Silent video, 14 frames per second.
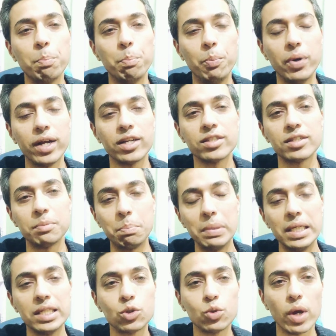brings
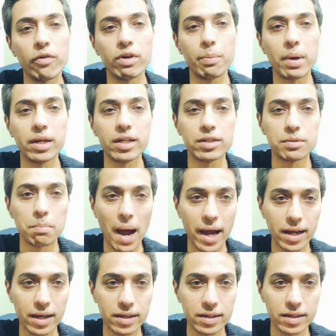peace to everybody's
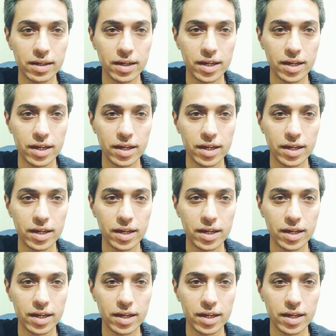mind.